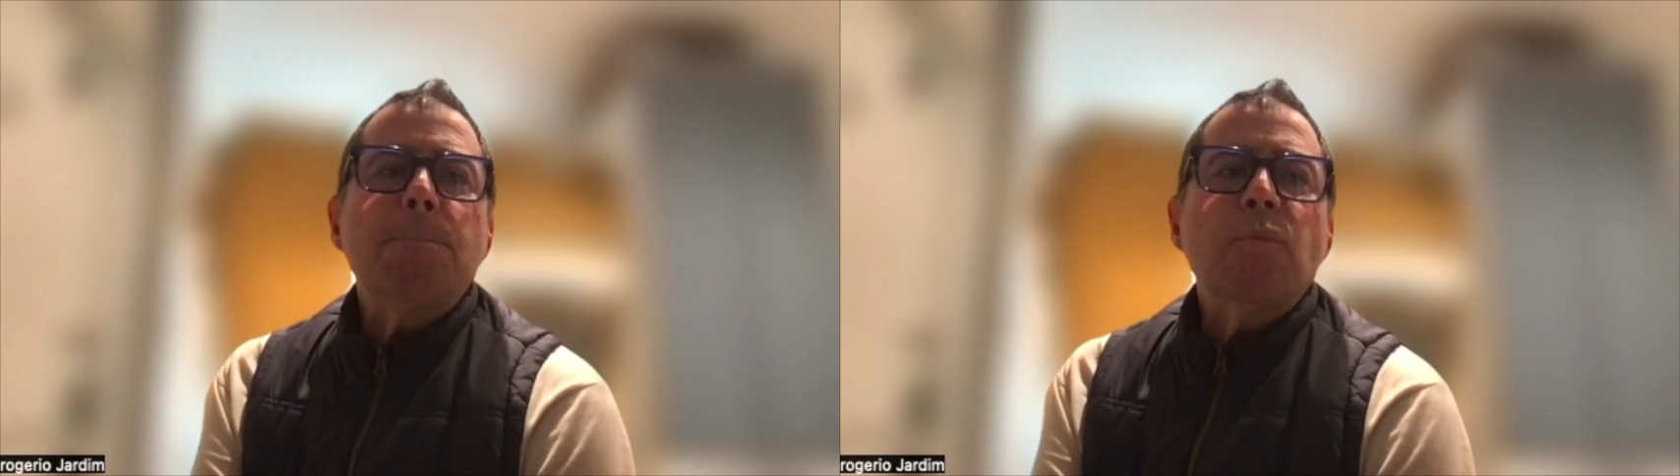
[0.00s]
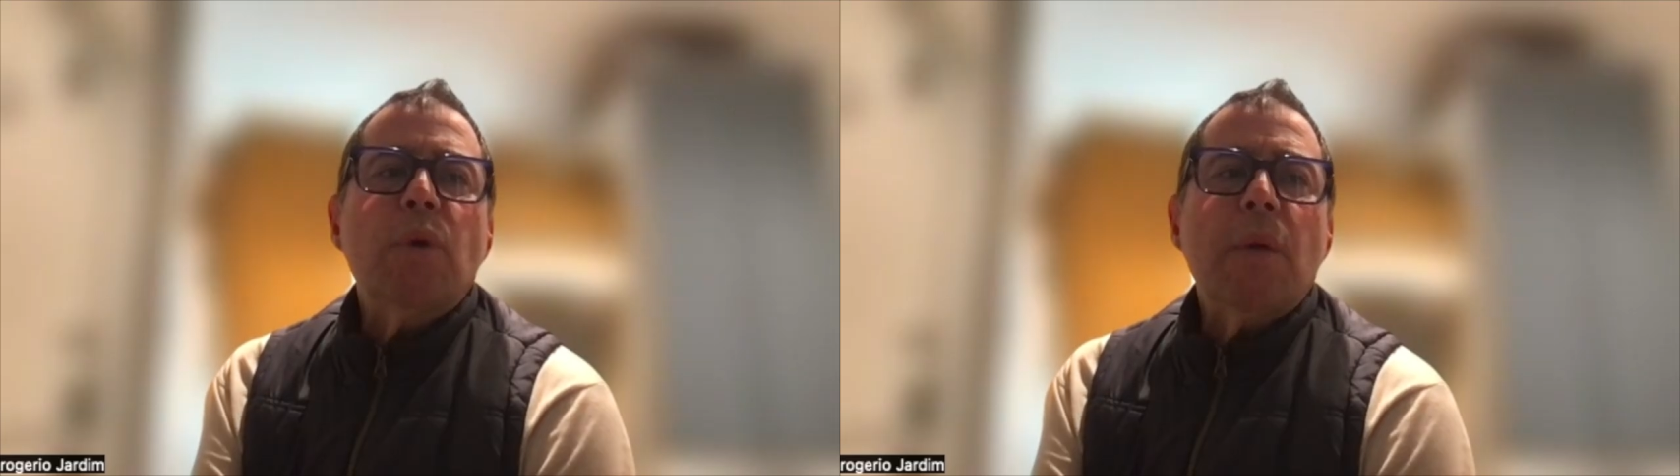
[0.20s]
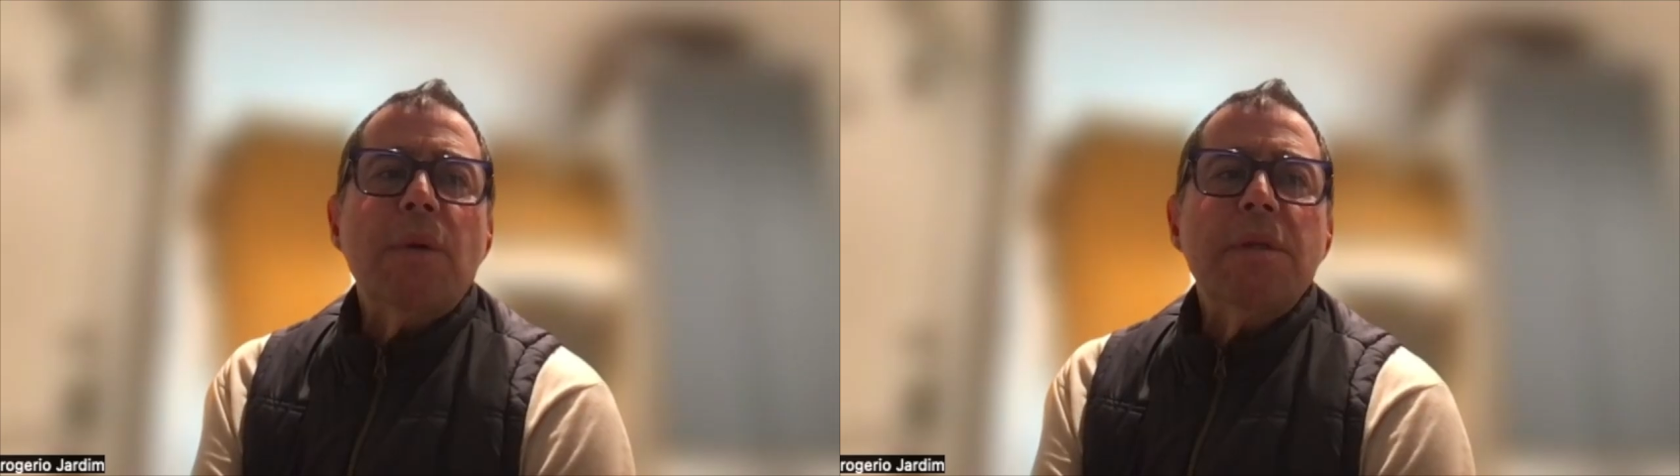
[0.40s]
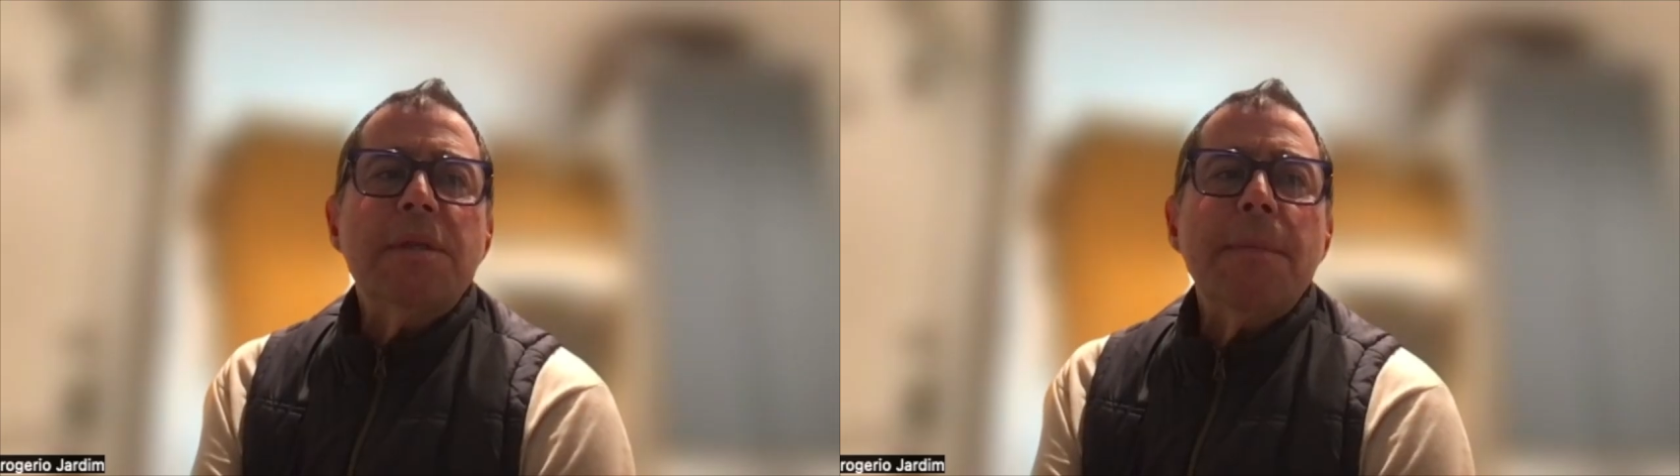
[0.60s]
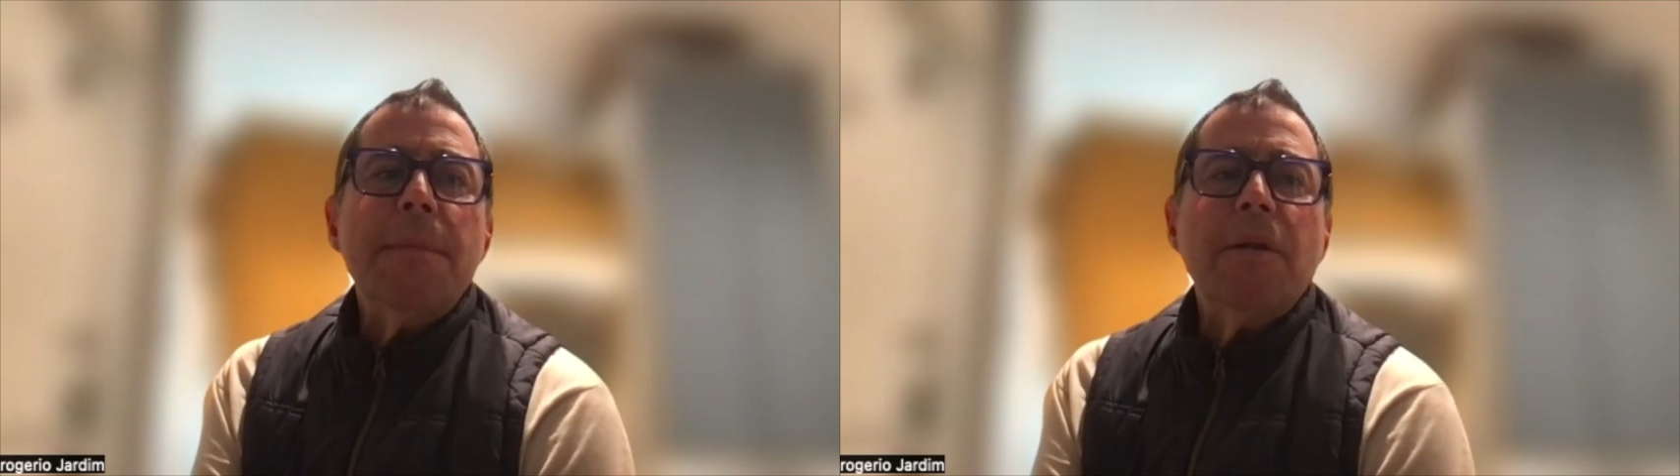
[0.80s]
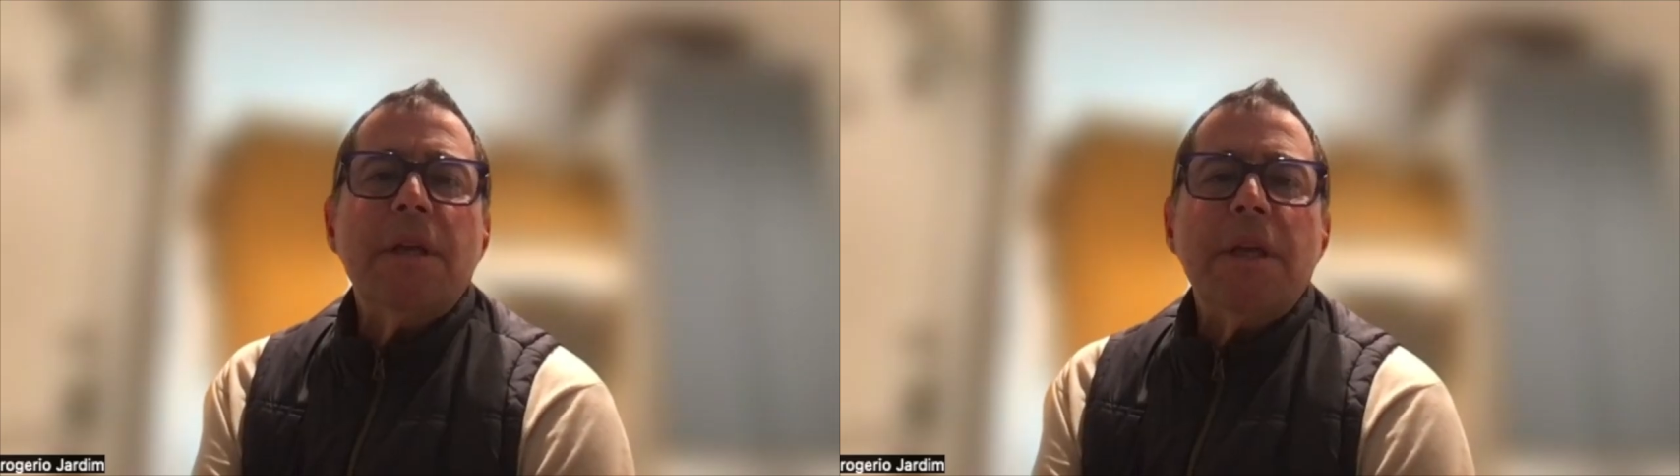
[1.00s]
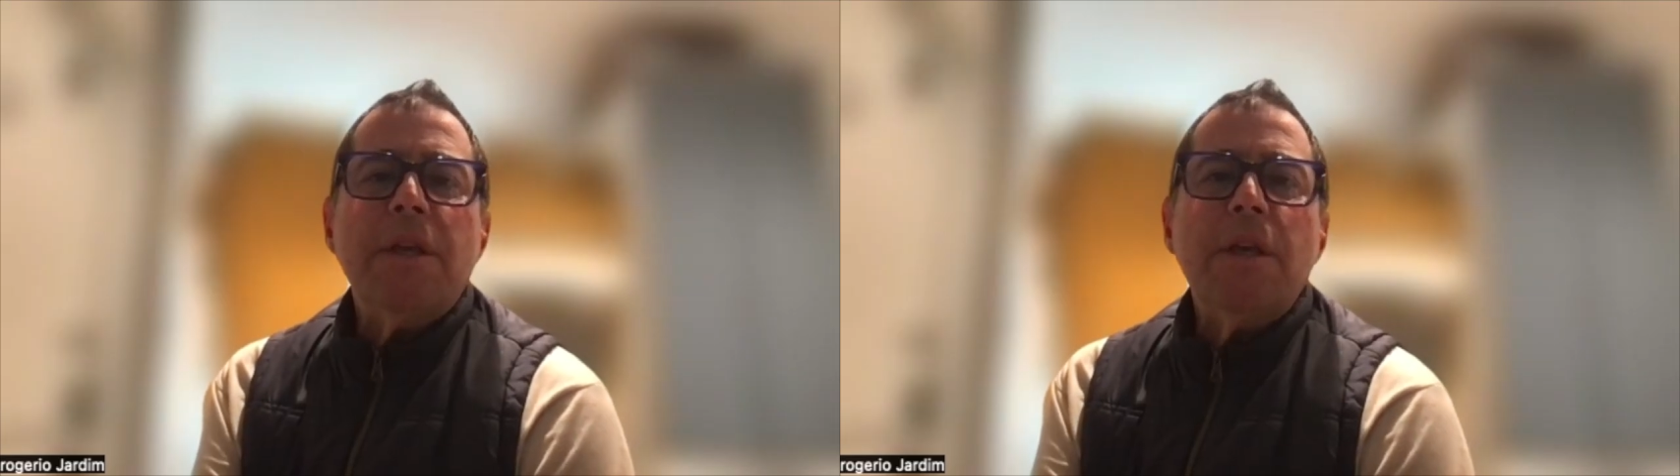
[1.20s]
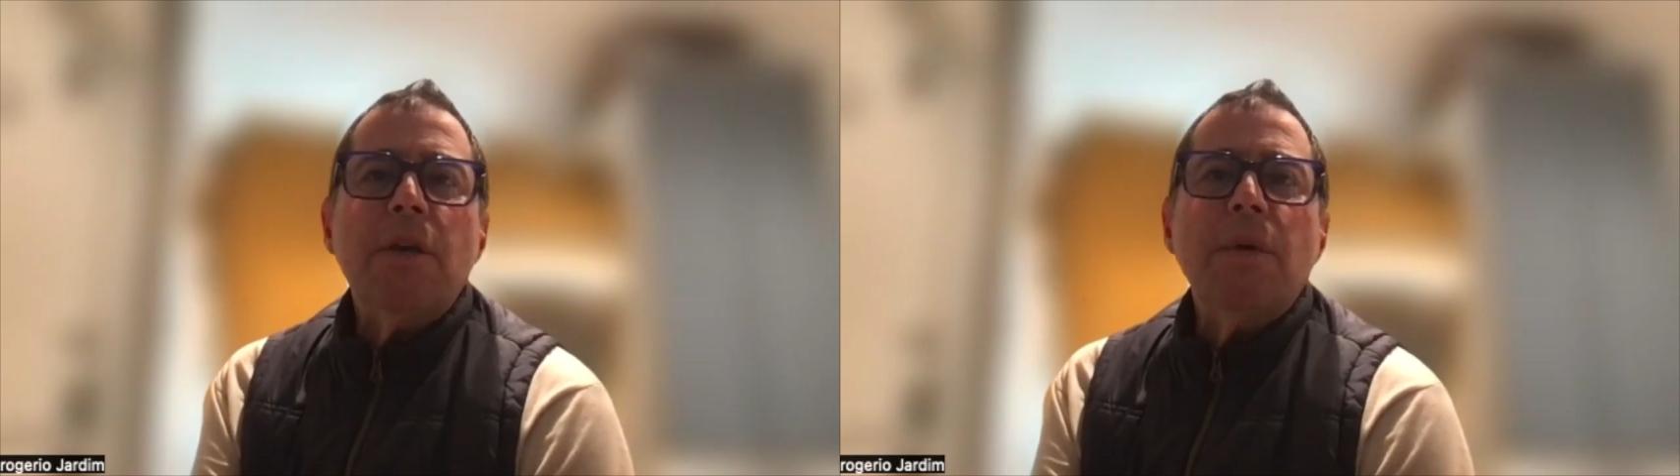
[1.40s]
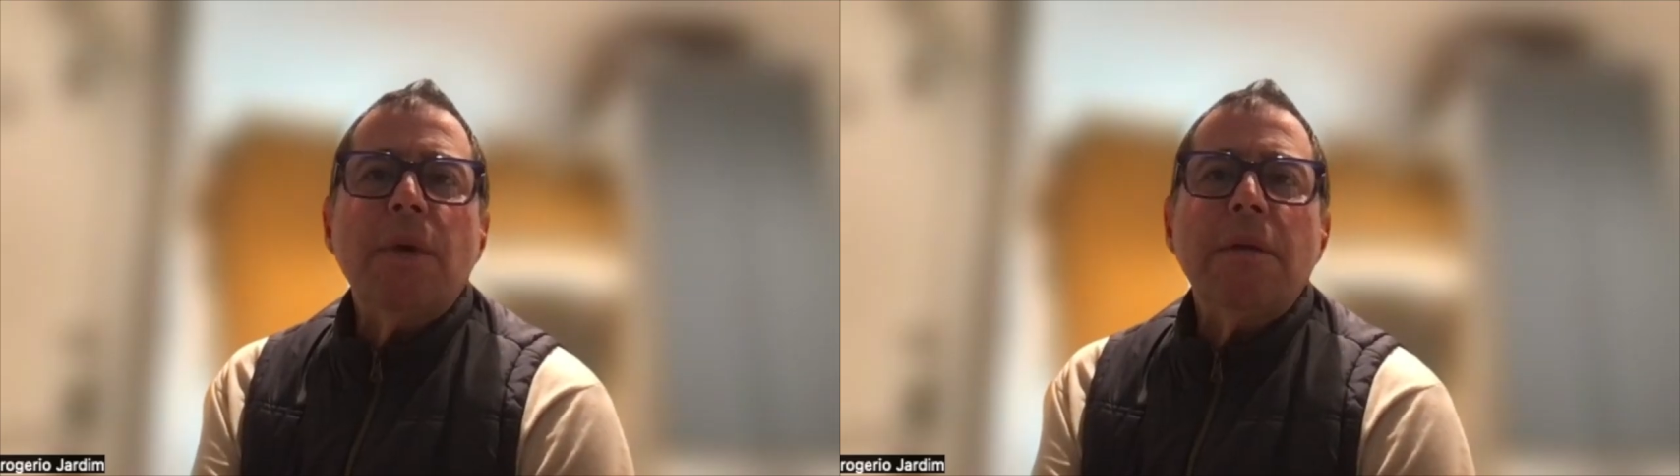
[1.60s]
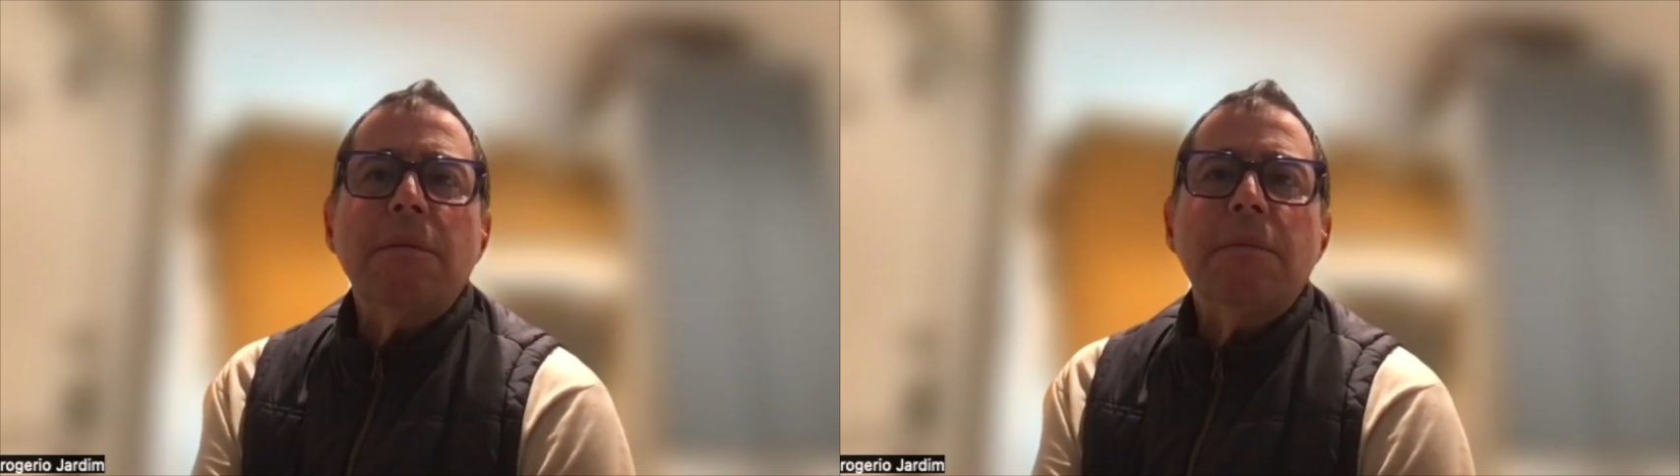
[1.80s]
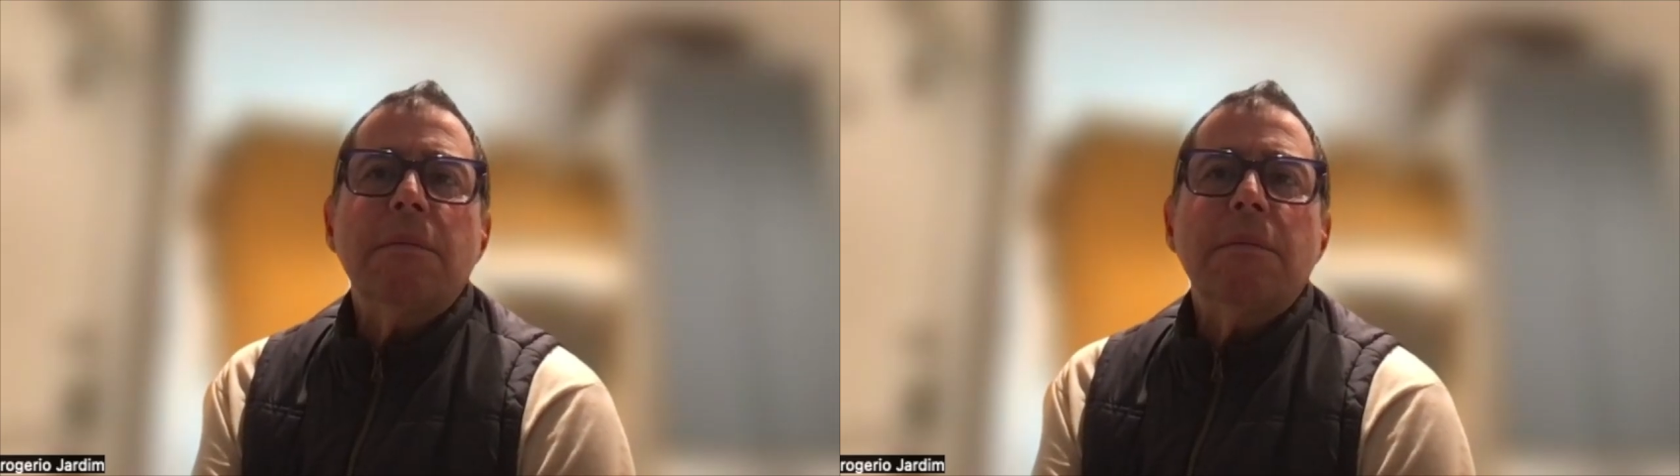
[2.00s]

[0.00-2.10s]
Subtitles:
what I want to say about EQing